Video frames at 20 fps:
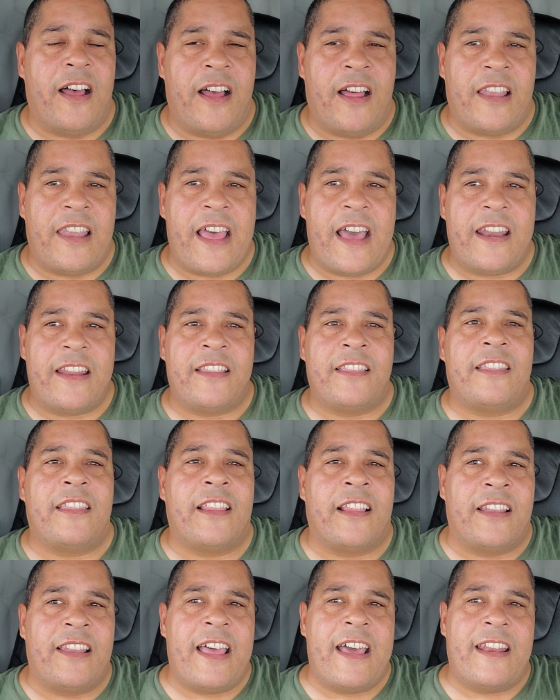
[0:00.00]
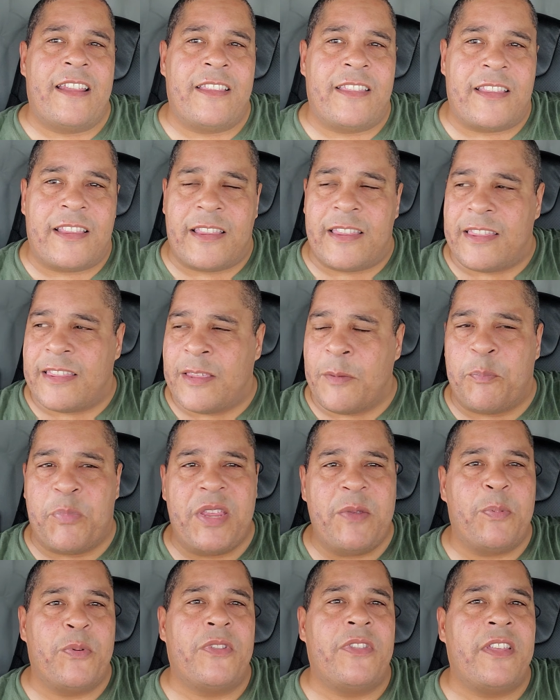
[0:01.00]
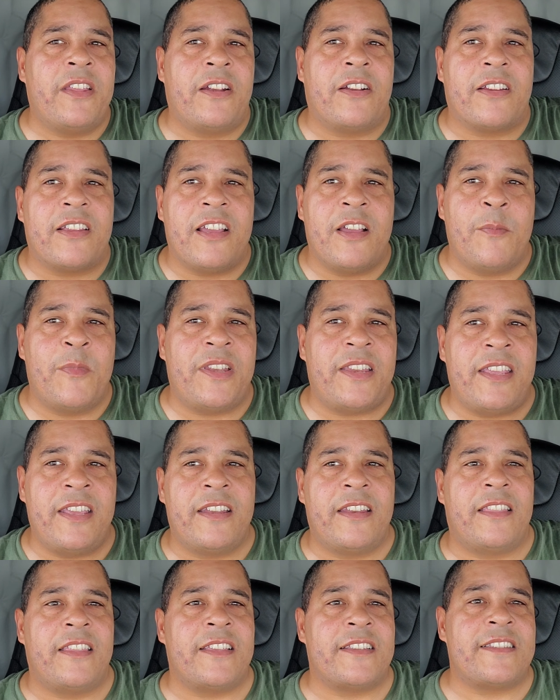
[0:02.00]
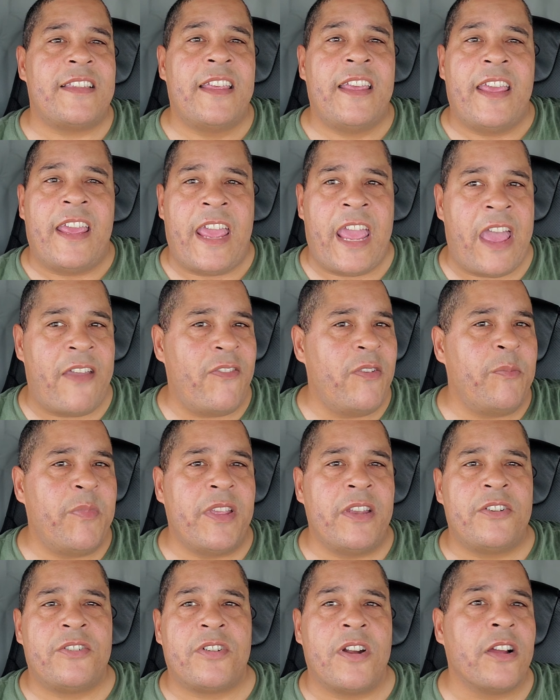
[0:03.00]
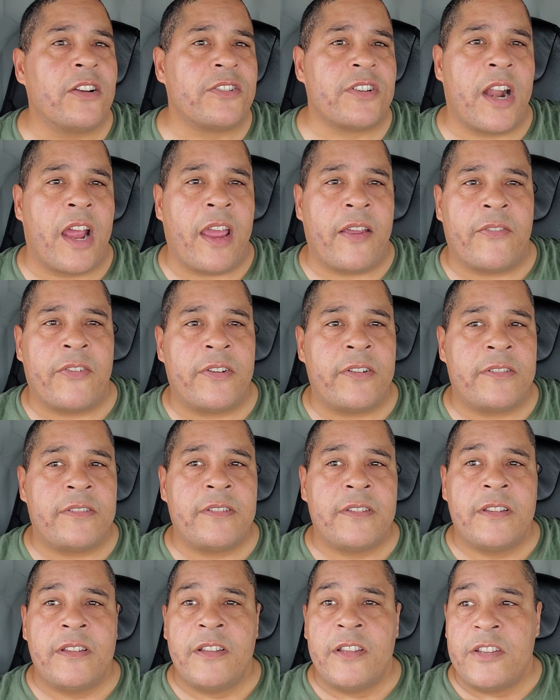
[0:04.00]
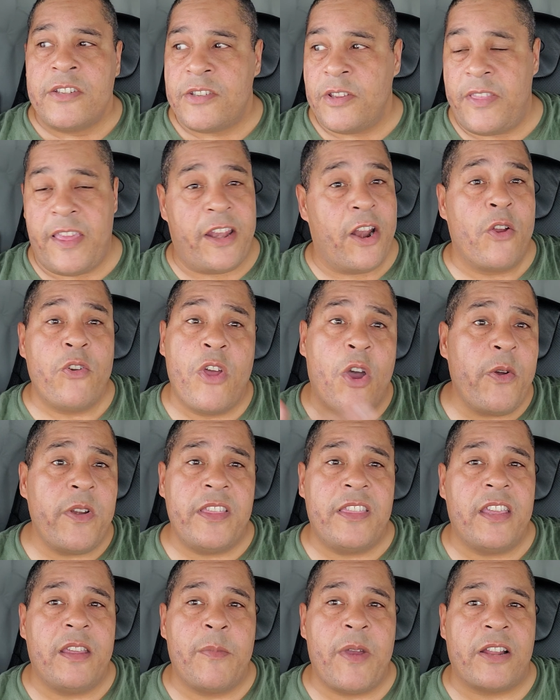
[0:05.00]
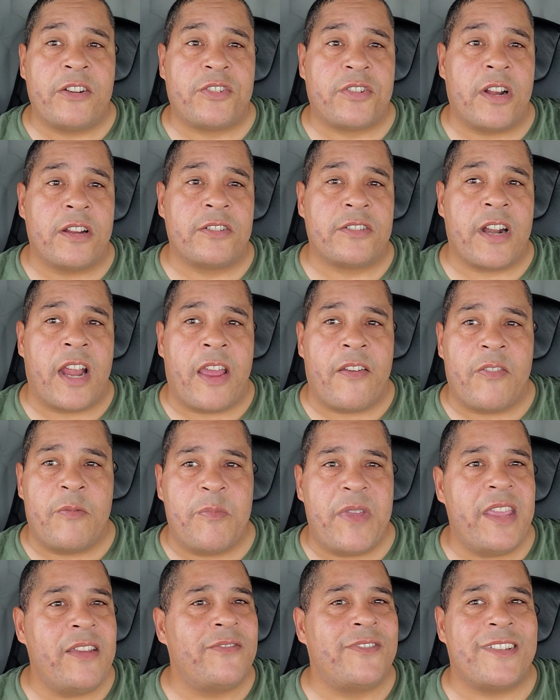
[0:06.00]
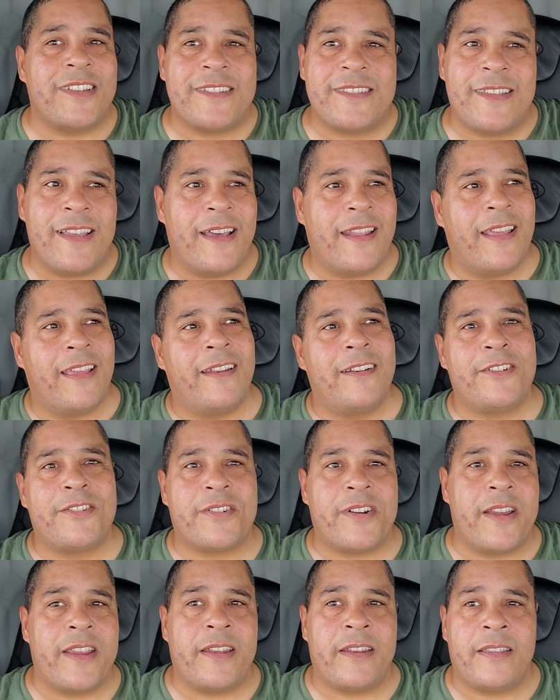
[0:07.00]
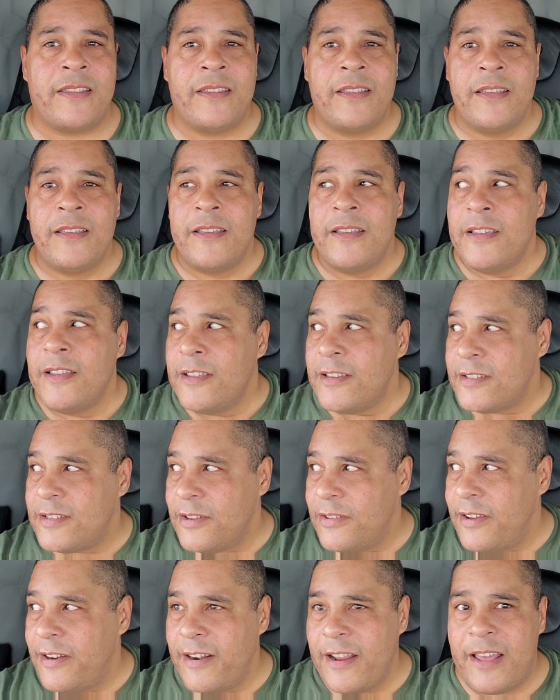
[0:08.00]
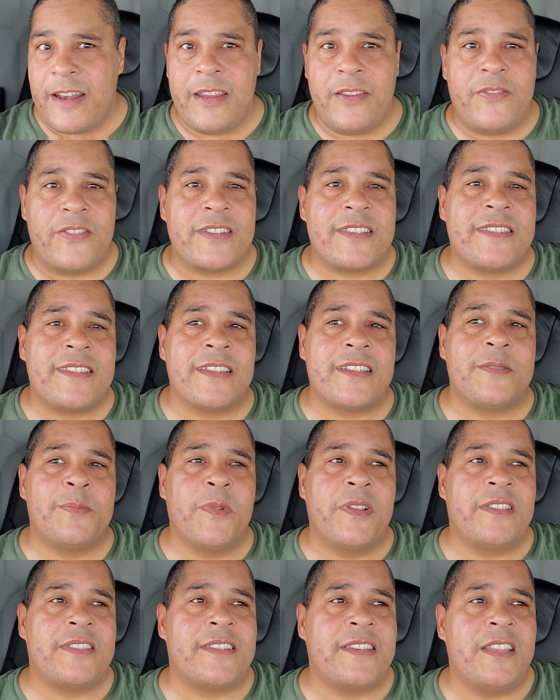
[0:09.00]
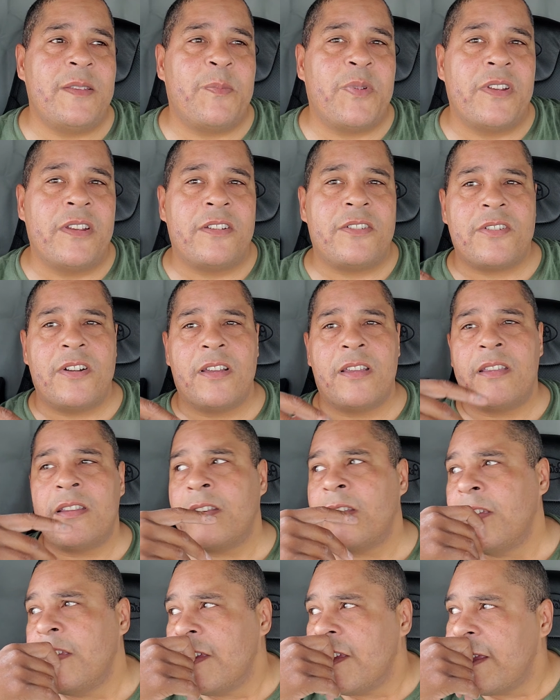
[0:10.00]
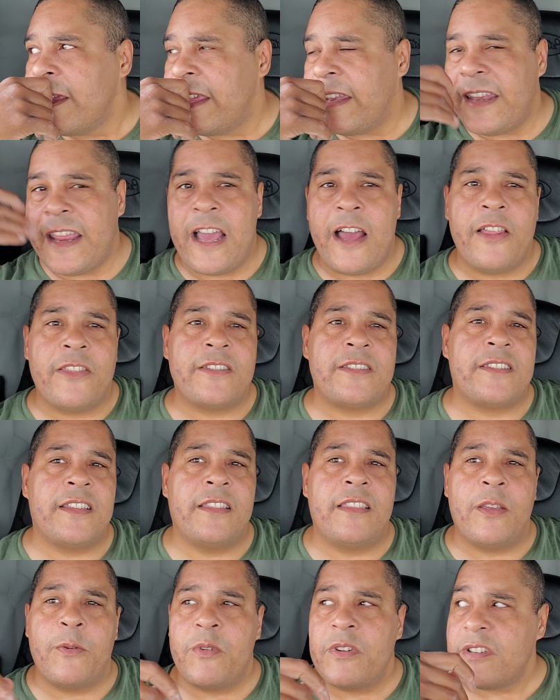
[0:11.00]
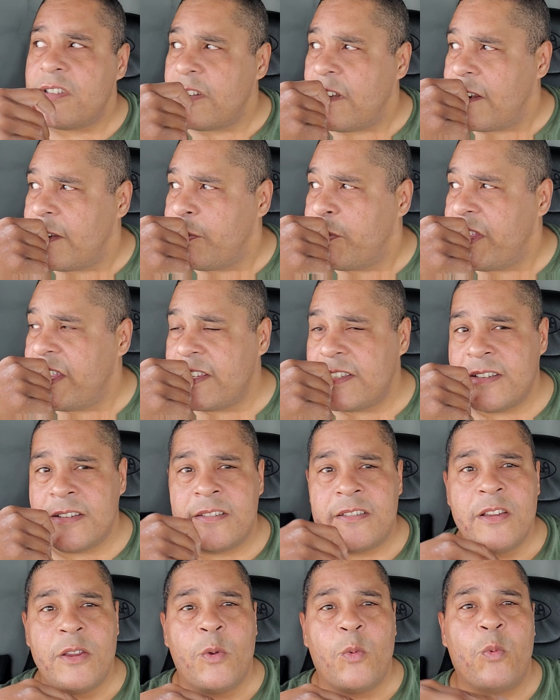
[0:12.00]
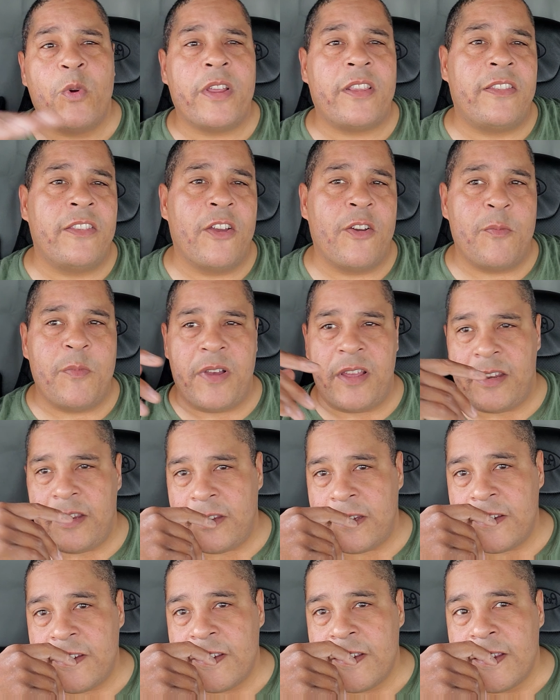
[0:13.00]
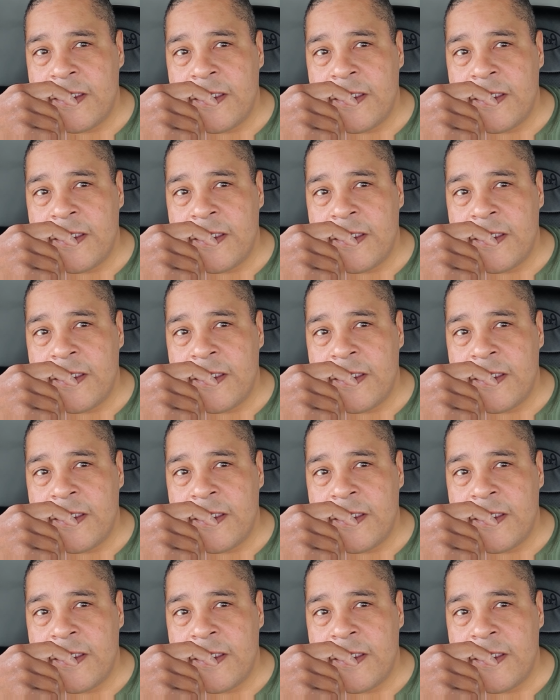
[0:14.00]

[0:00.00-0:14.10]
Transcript: a lot of, a lot of the people that are coming into this haven't been truck drivers. So they don't know anything about truck driving, may have just got out of training. So they're not even six months deep into trucking, and now all of a sudden they want to start a business with no money.